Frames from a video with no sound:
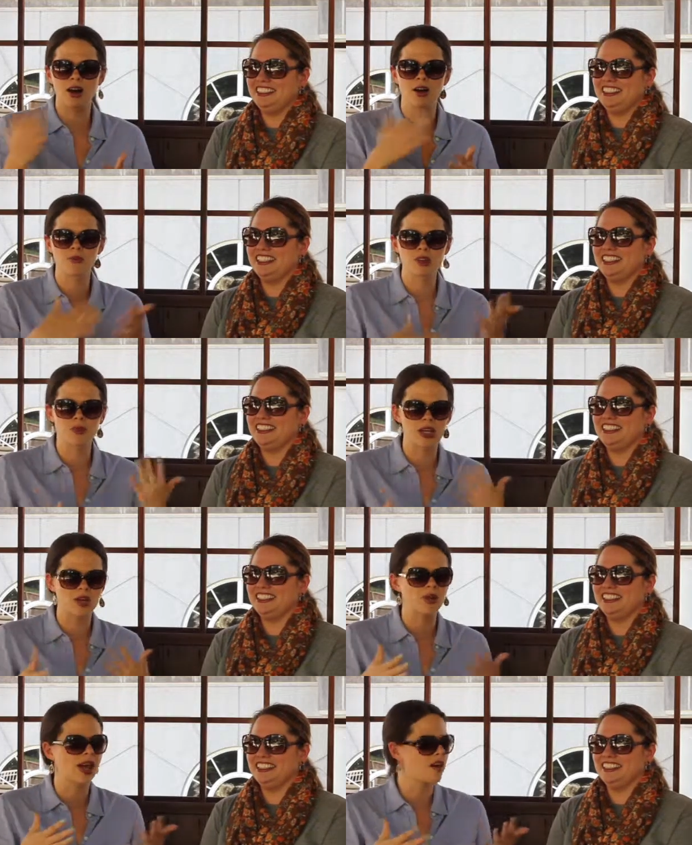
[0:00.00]
Speaker 1: um, this
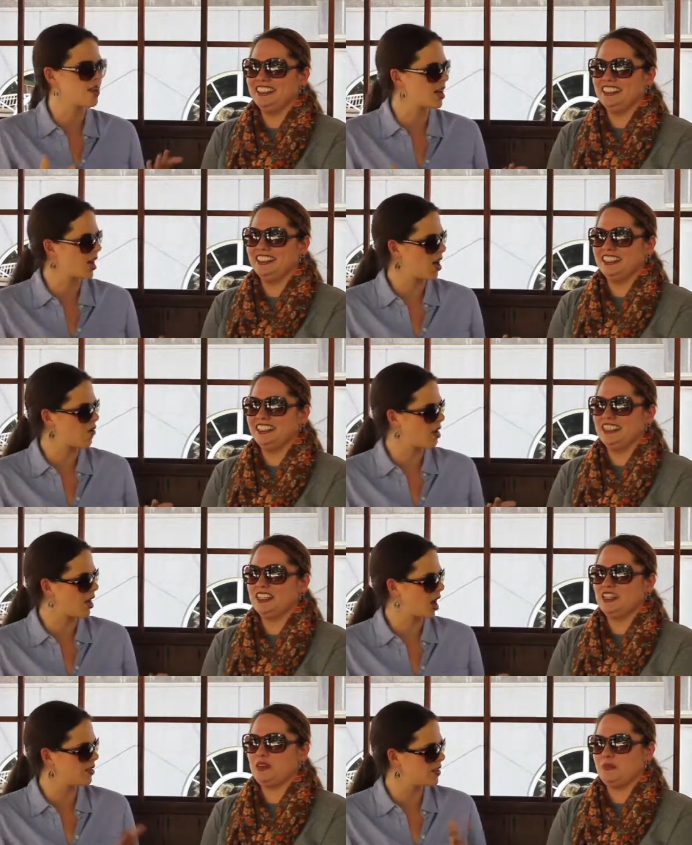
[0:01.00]
weekend we have hung out with a
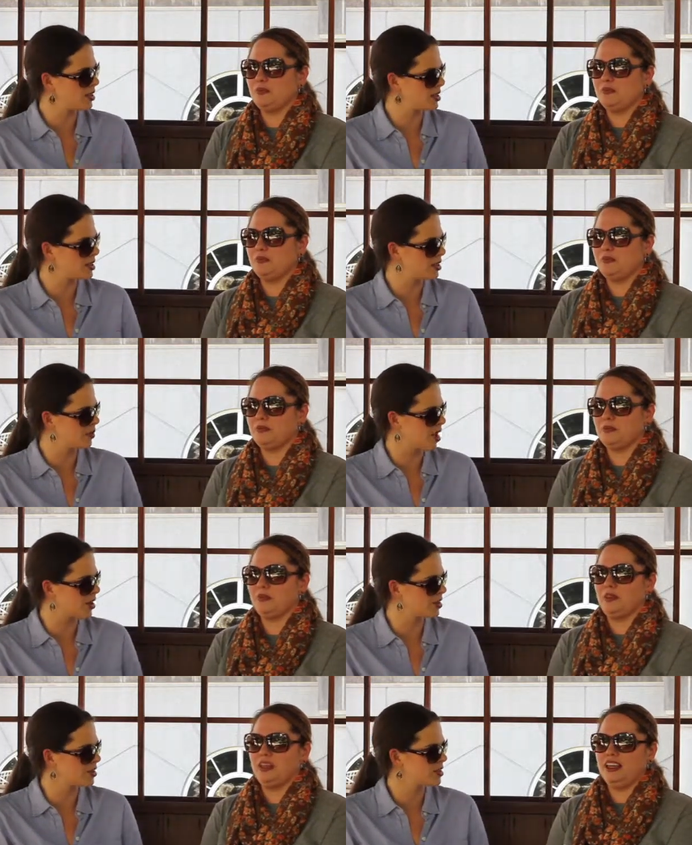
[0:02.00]
lot of the Disney
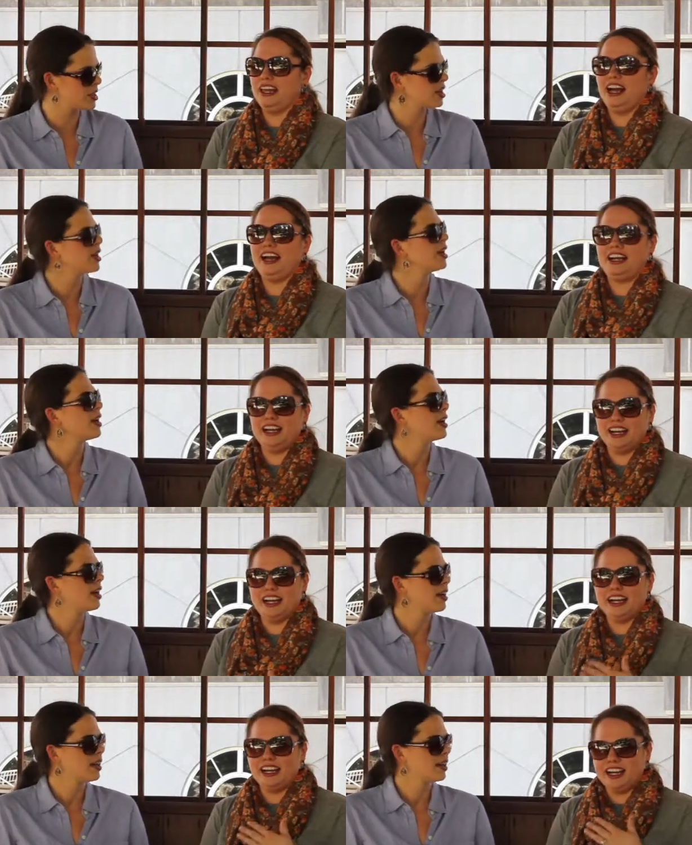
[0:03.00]
bloggers. I
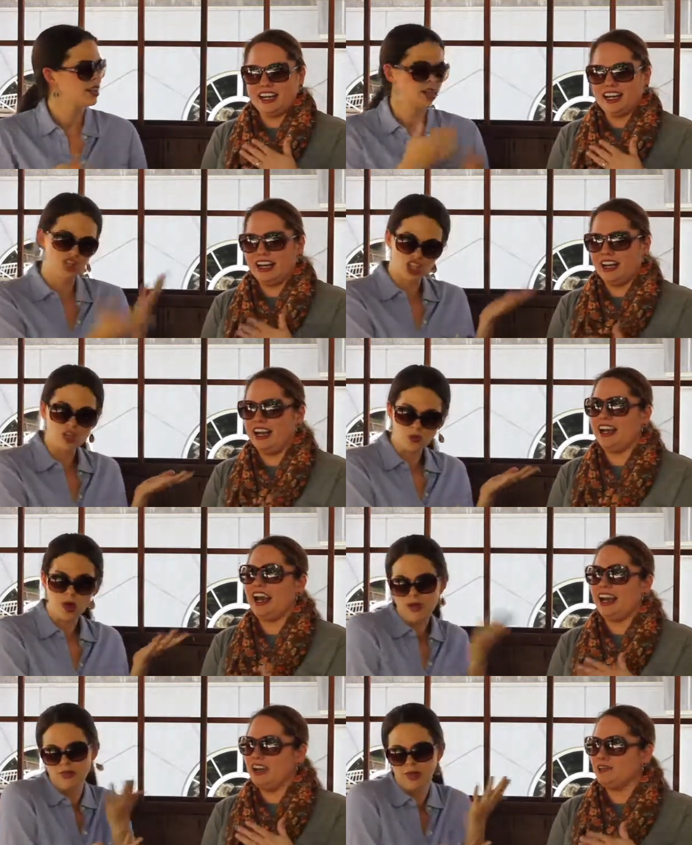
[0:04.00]
and she's I,
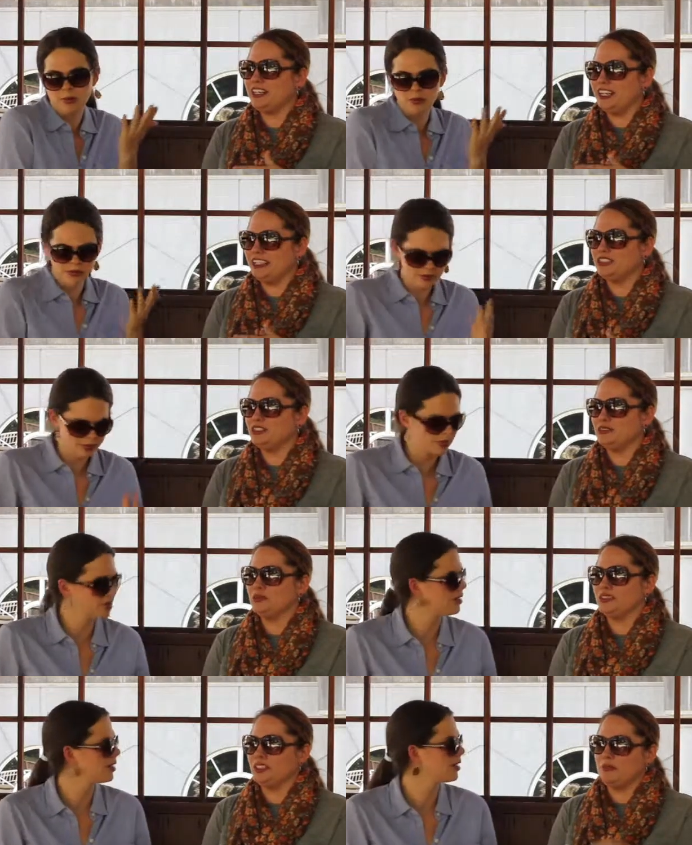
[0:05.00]
one. I have them. connections
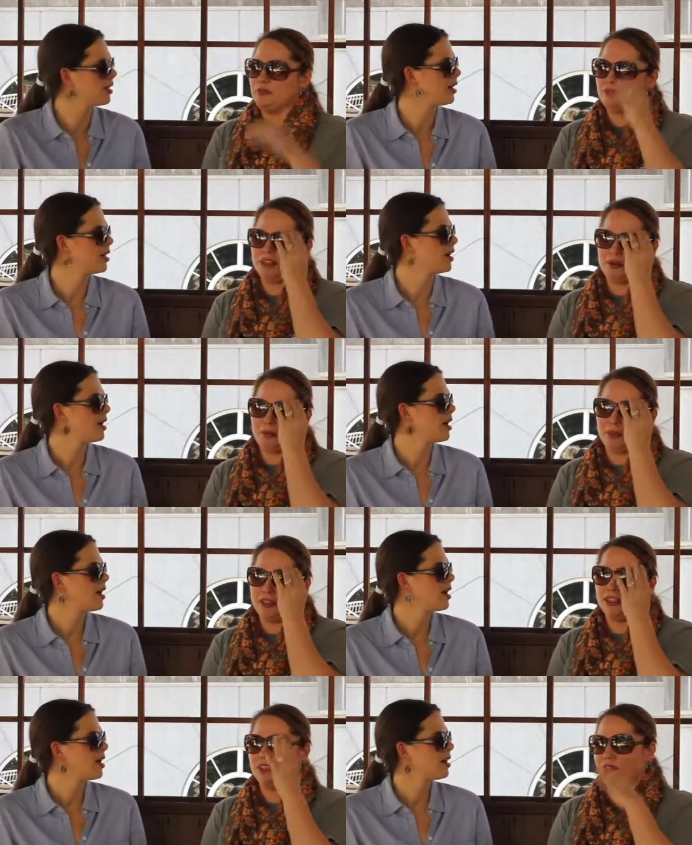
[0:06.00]
Speaker 2: with some of them.
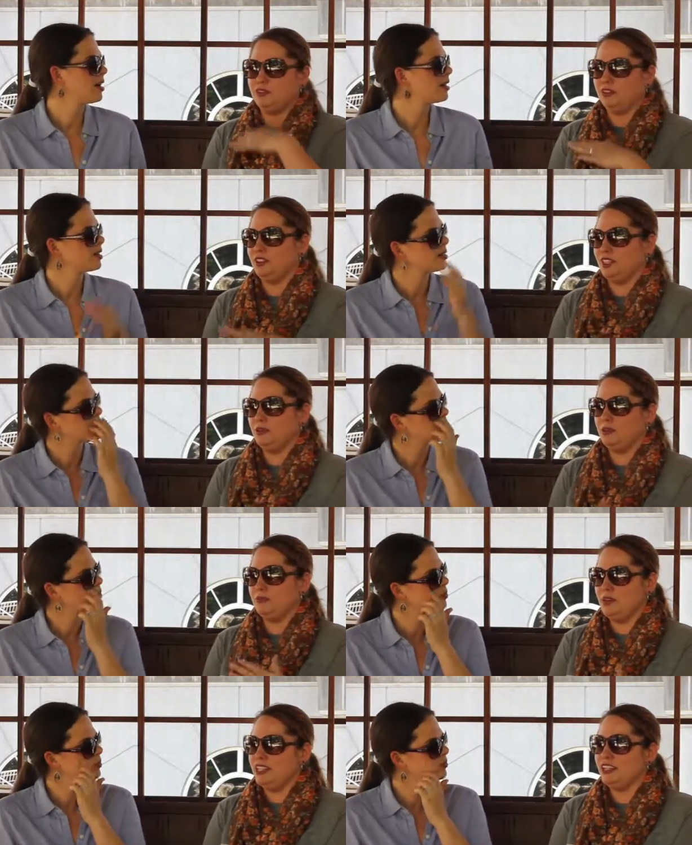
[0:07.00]
The the few that I, we've
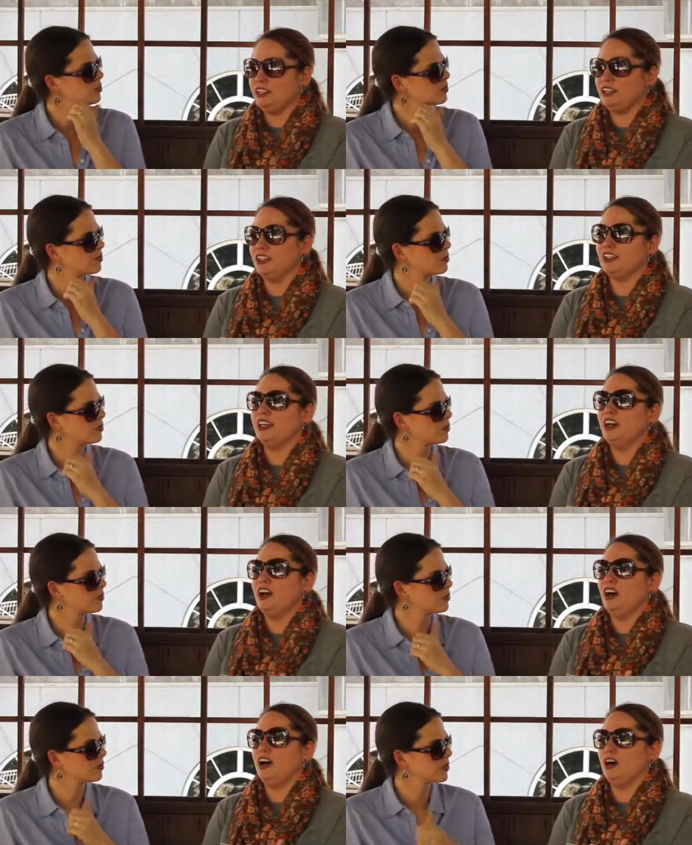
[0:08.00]
met here.
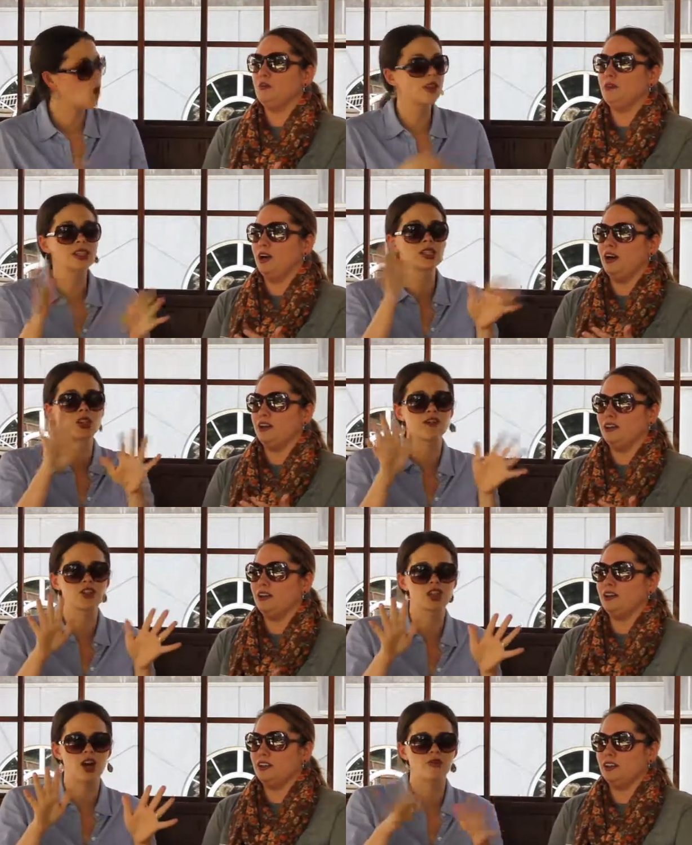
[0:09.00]
Um, oh,
Speaker 1: and this is our
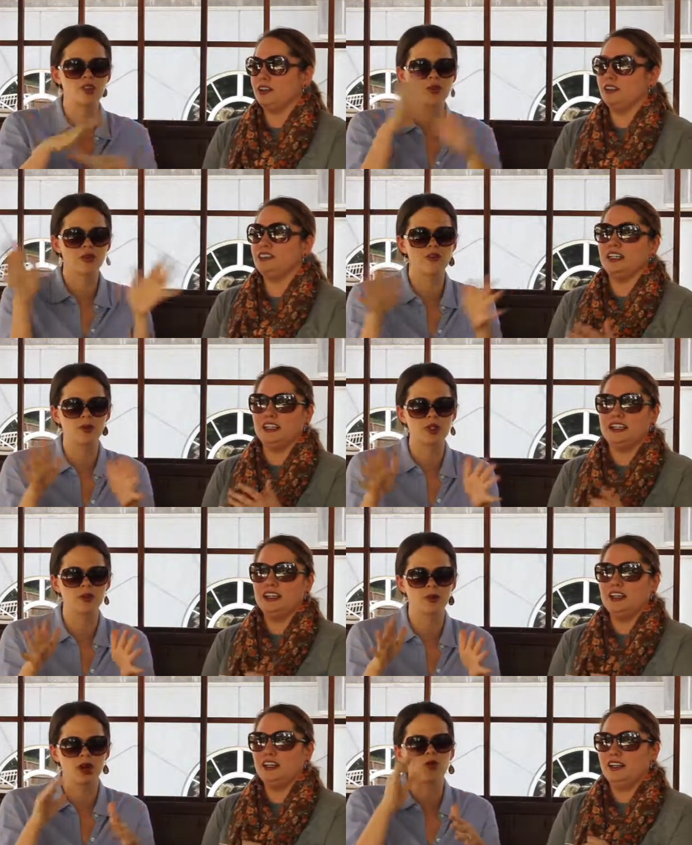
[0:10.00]
first conference. We've yeah. never been to a
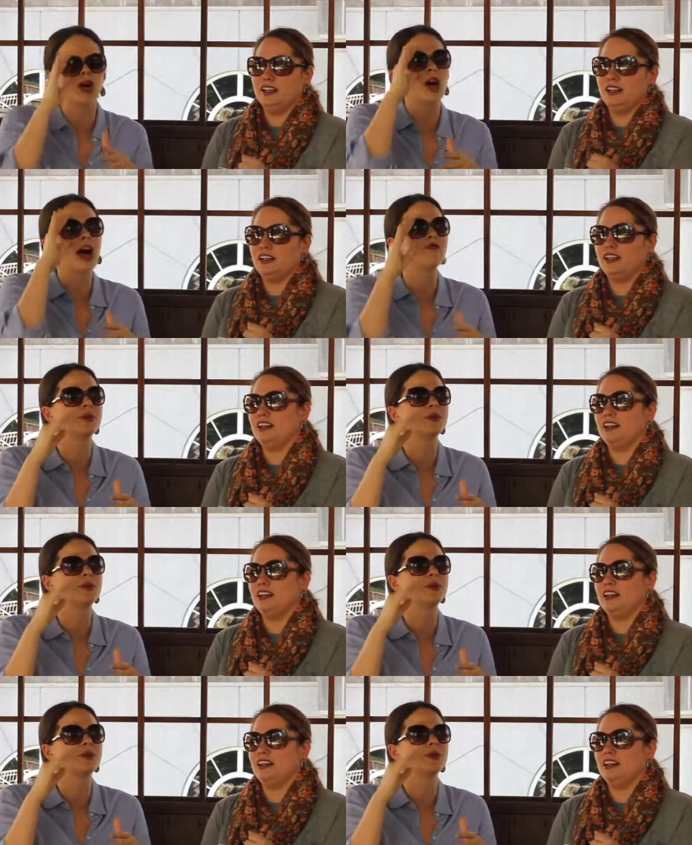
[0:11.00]
blog. Well, I've